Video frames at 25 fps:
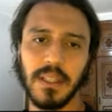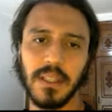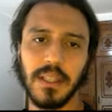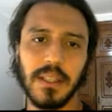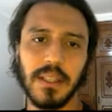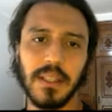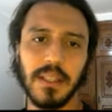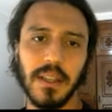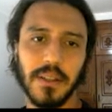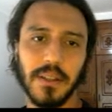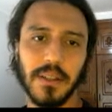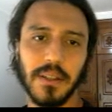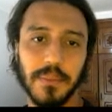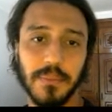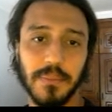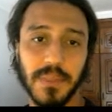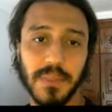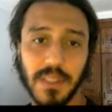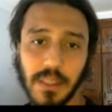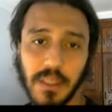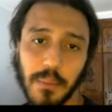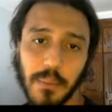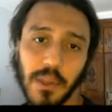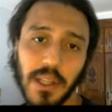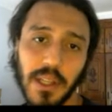Now the
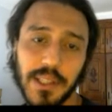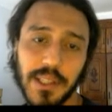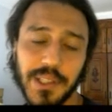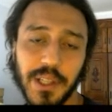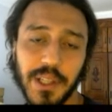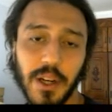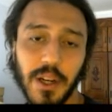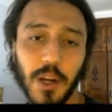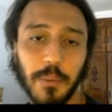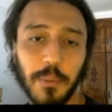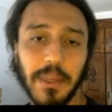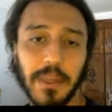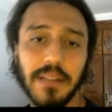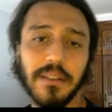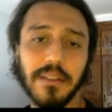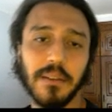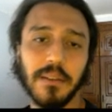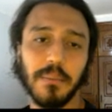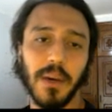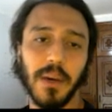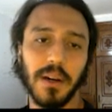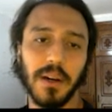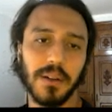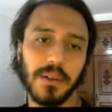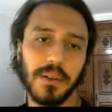simulation augmented
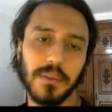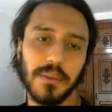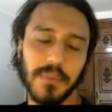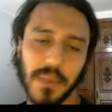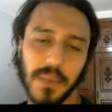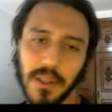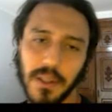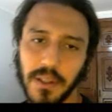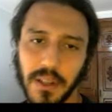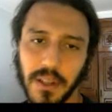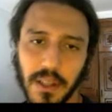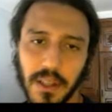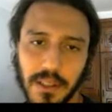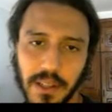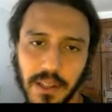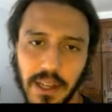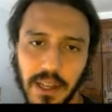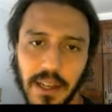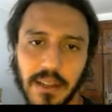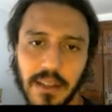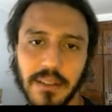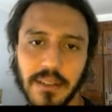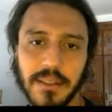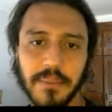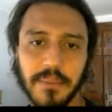model, on the other
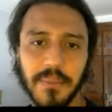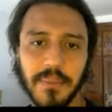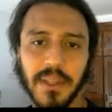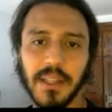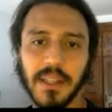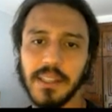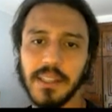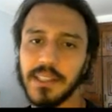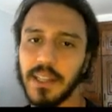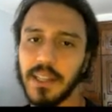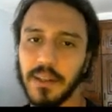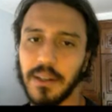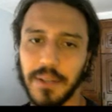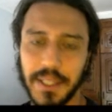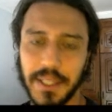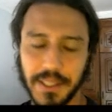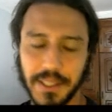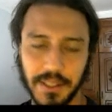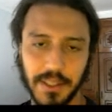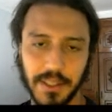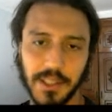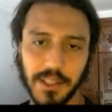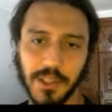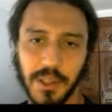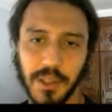hand, generates
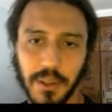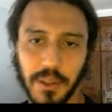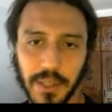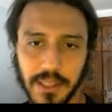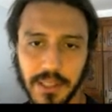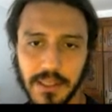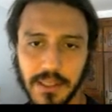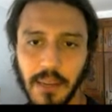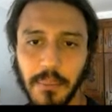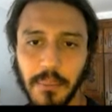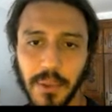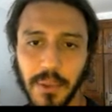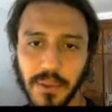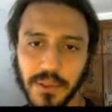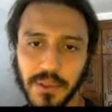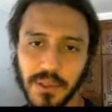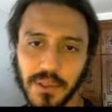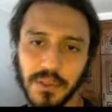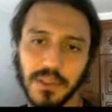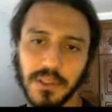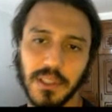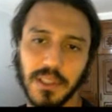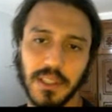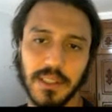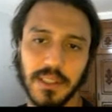additional examples
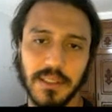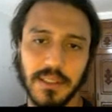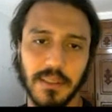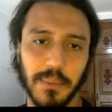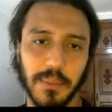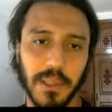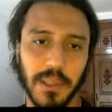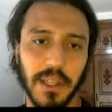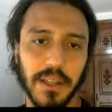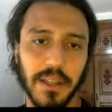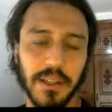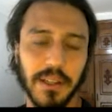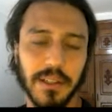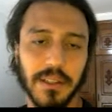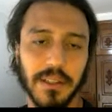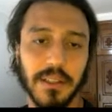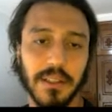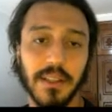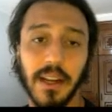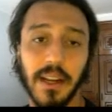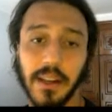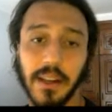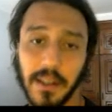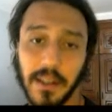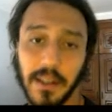using its simulator
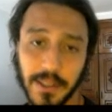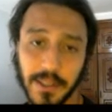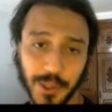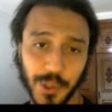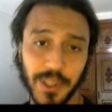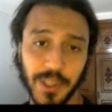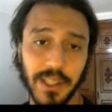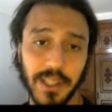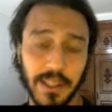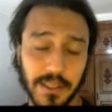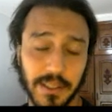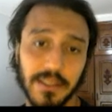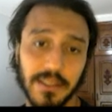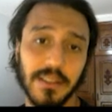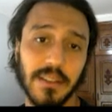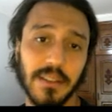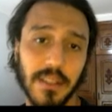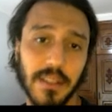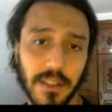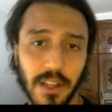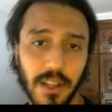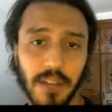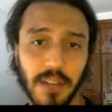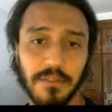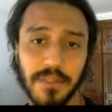that contradict
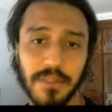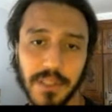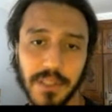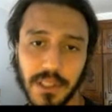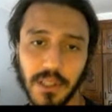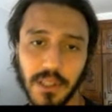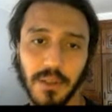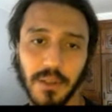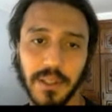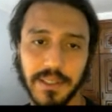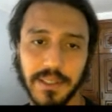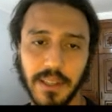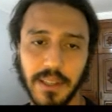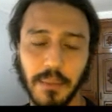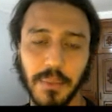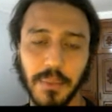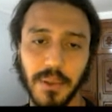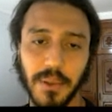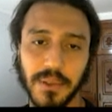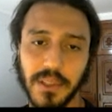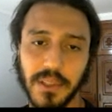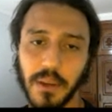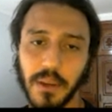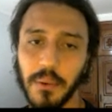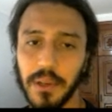the non-physical
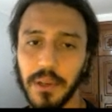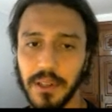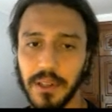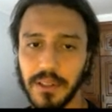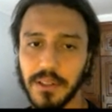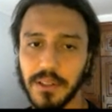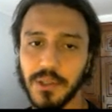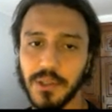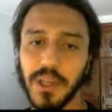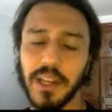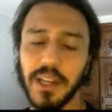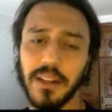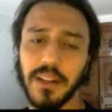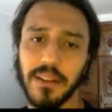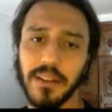examples that were in the training